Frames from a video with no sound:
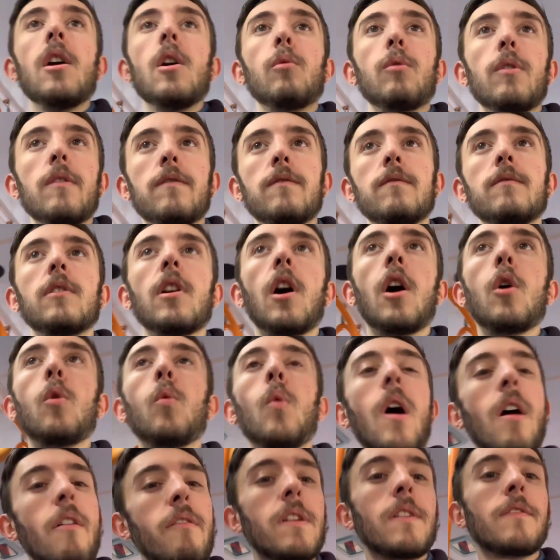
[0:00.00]
with no
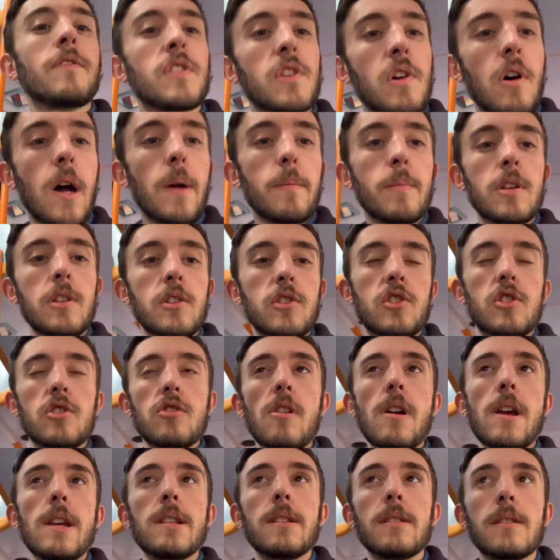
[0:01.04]
worry of time
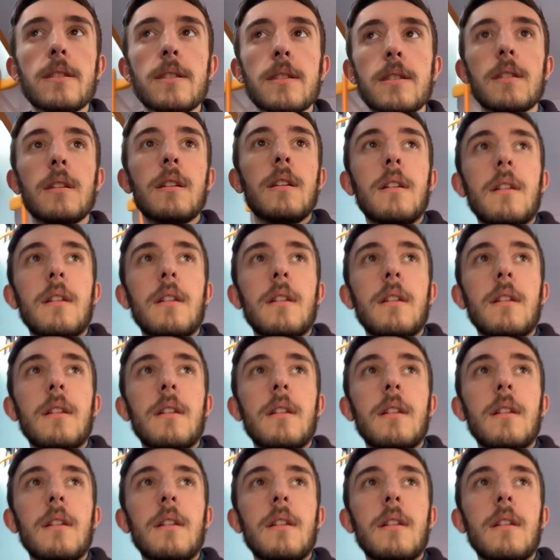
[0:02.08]
constraints,